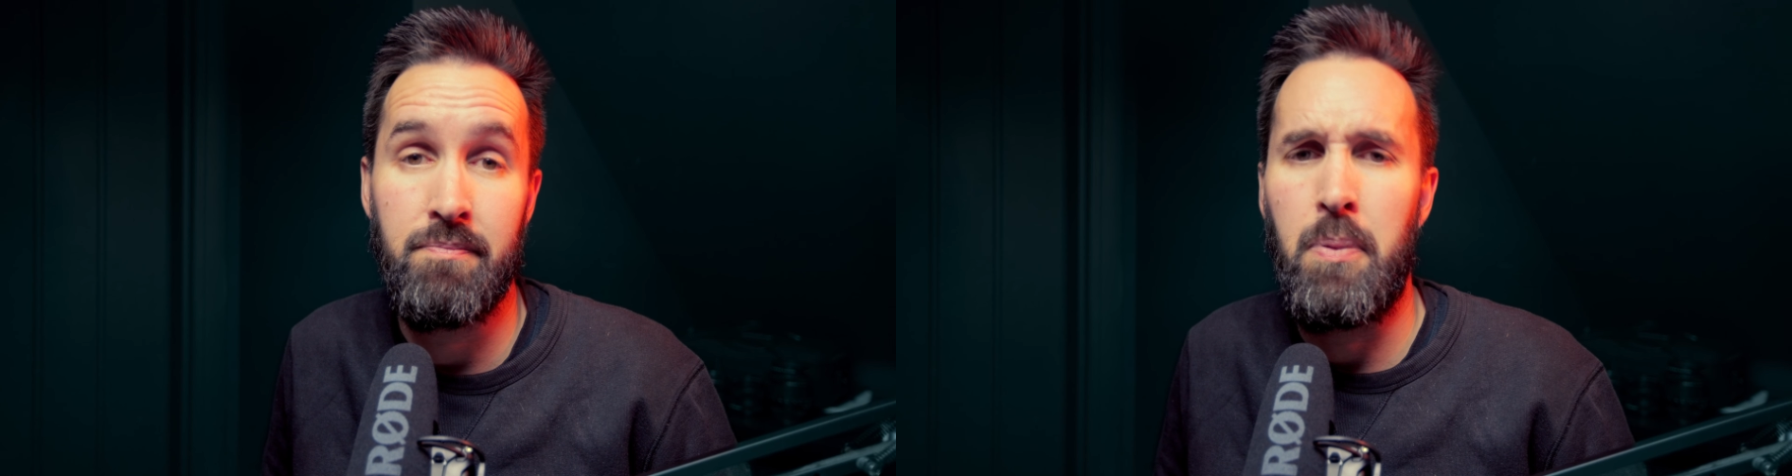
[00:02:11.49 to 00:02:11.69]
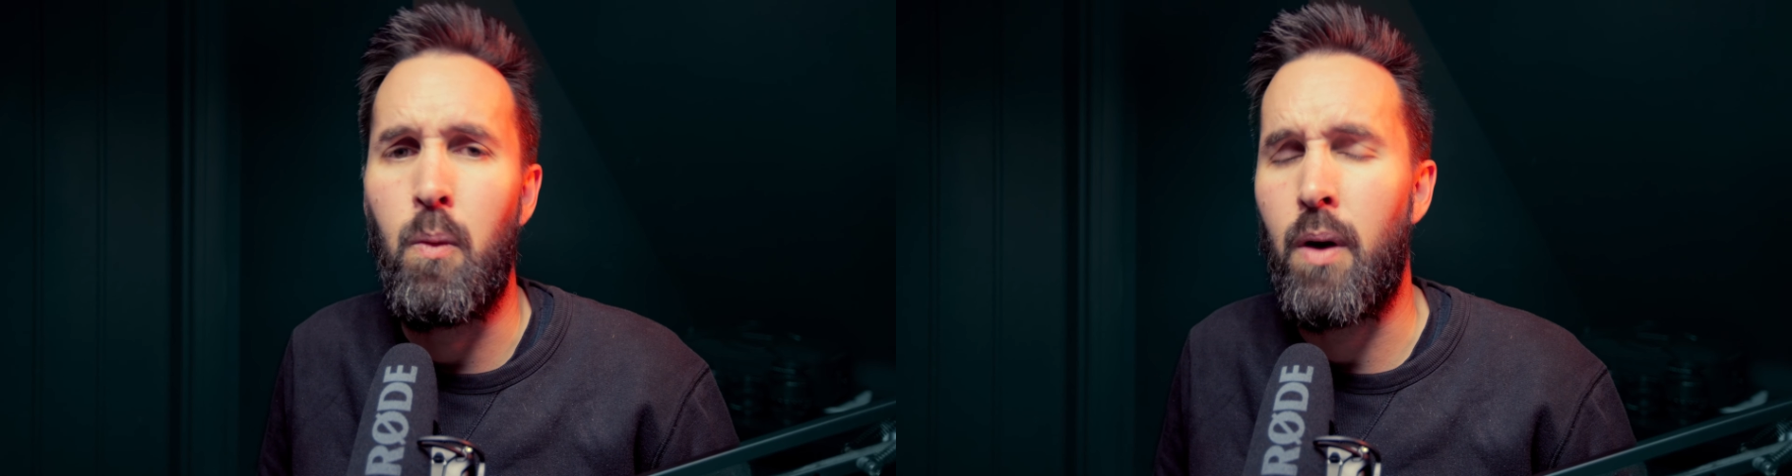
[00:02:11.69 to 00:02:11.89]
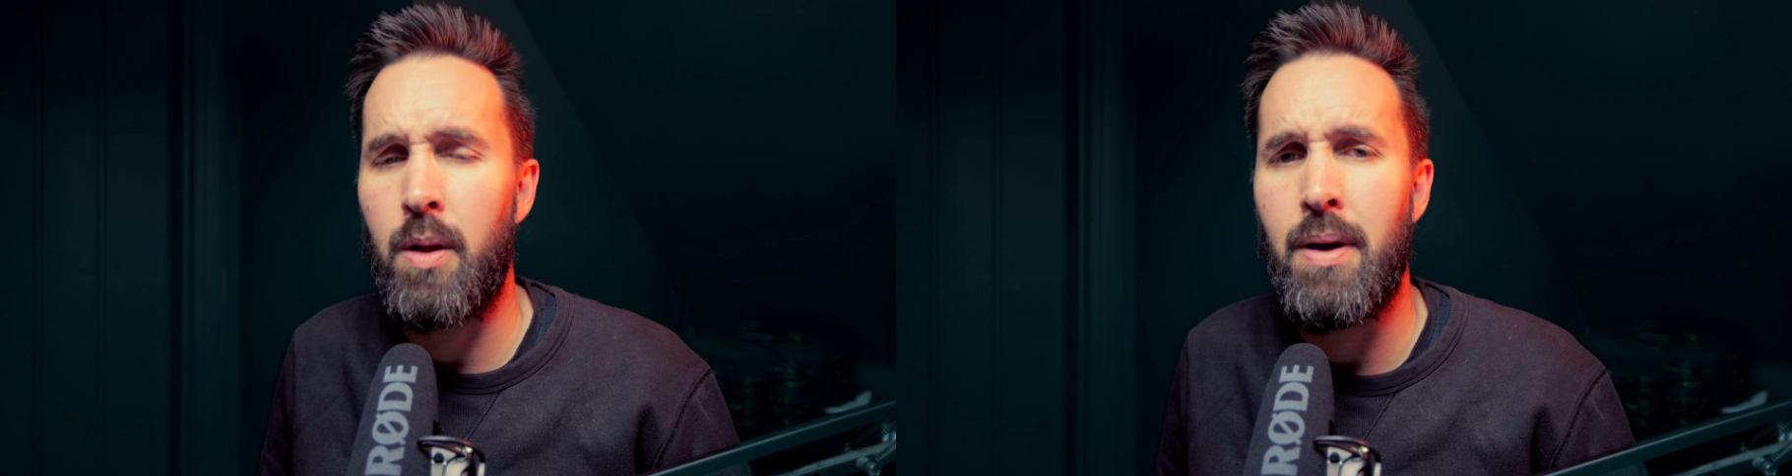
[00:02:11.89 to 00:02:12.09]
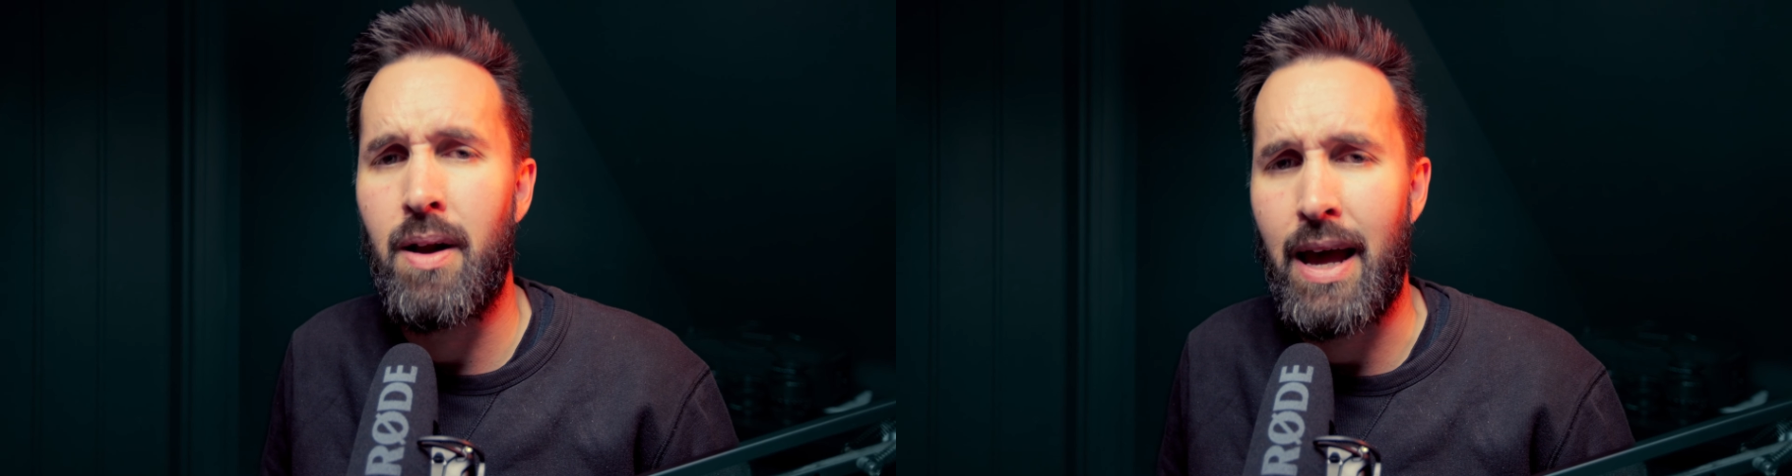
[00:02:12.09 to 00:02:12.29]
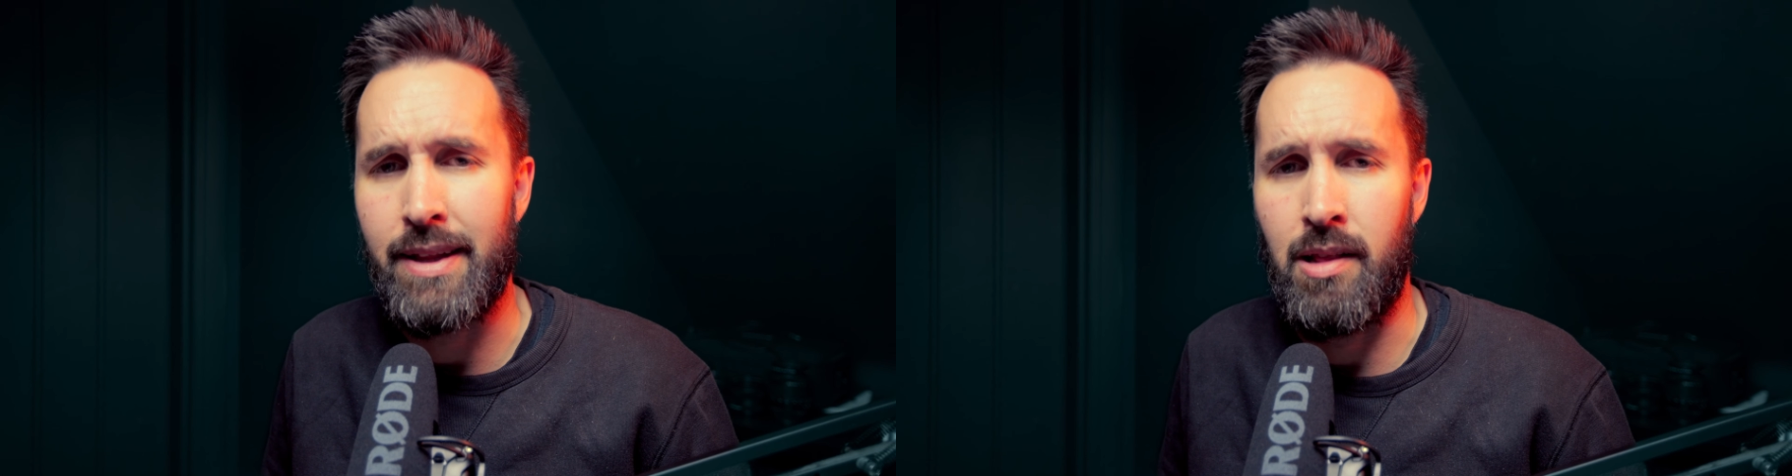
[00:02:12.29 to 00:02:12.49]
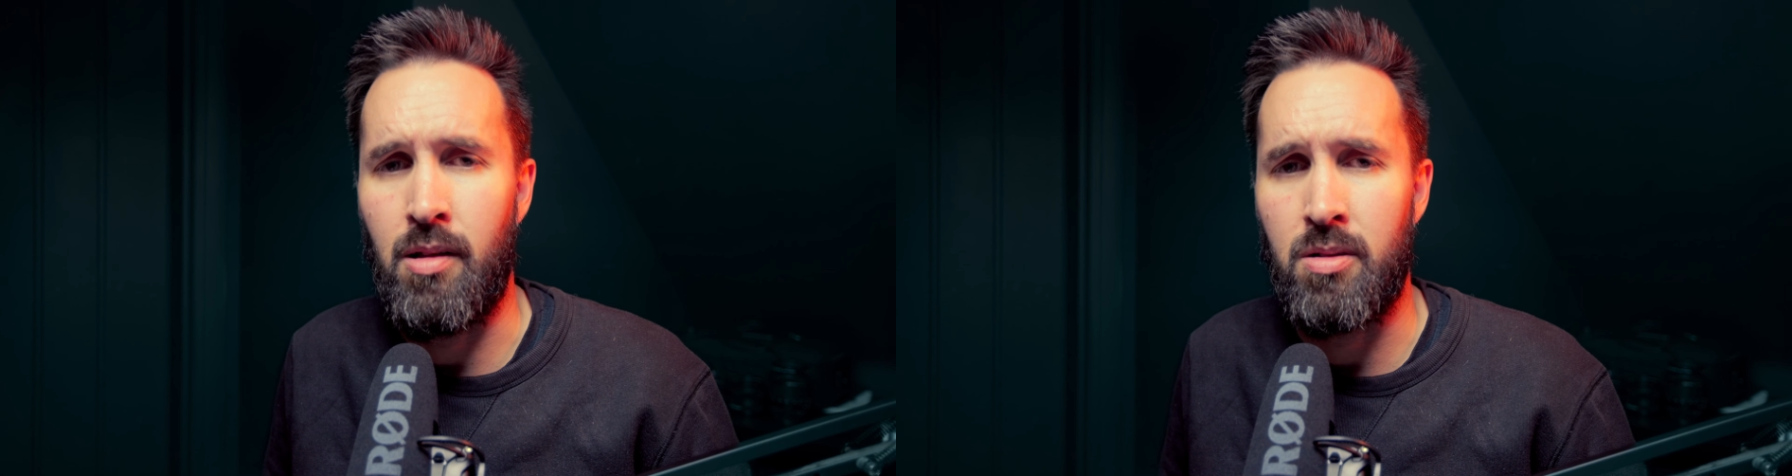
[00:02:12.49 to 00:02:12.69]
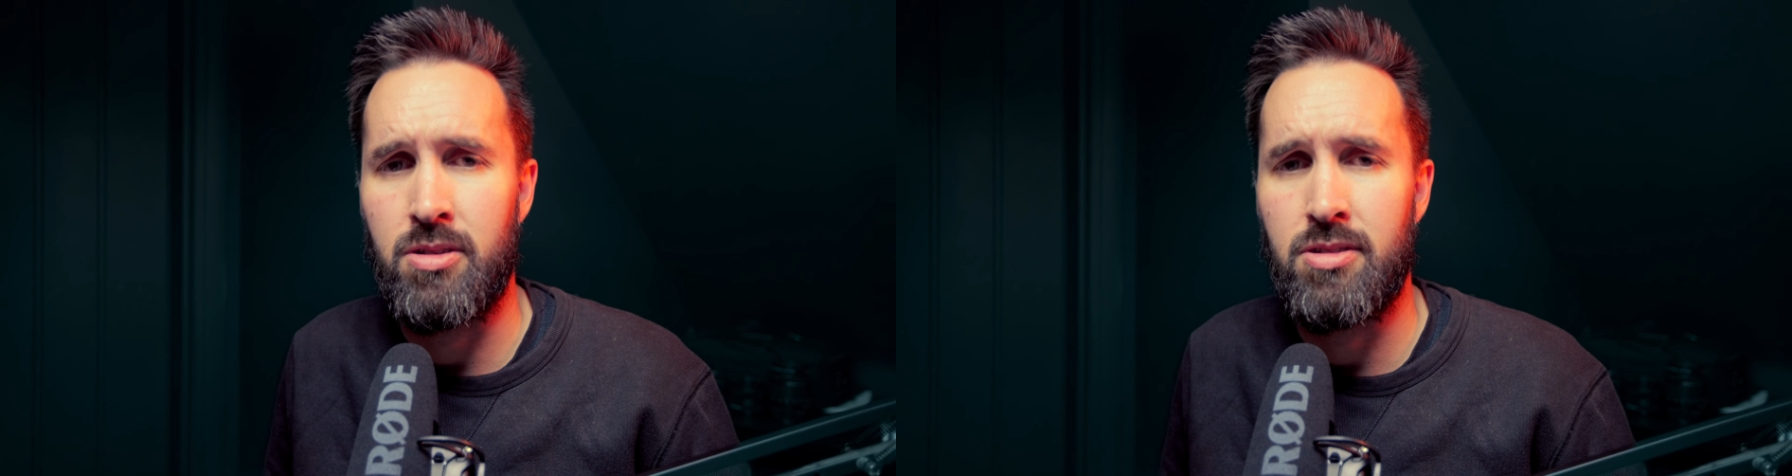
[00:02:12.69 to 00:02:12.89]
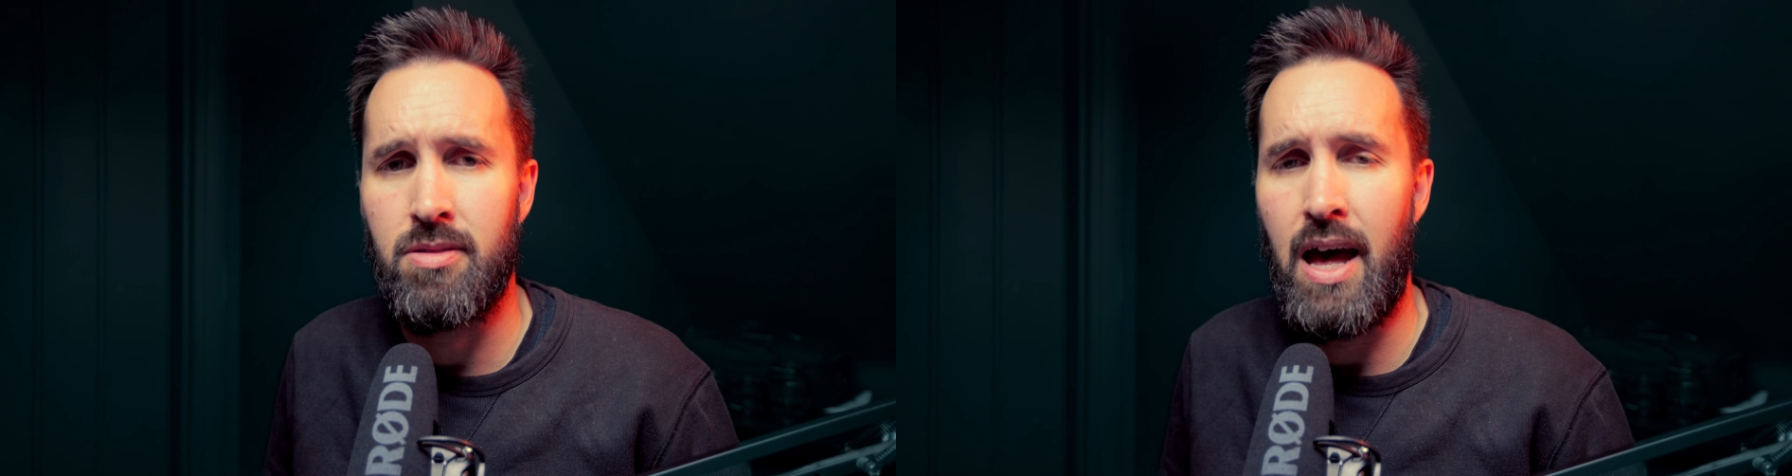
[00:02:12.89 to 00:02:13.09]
But what about catalogs